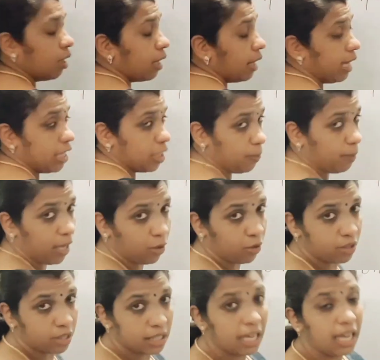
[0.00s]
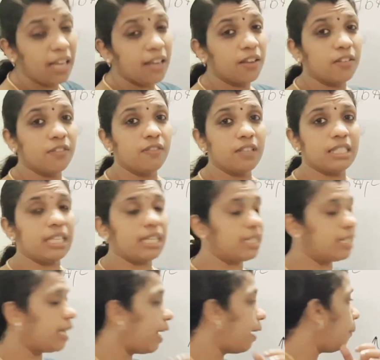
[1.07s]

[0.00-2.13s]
HbA1c, which is a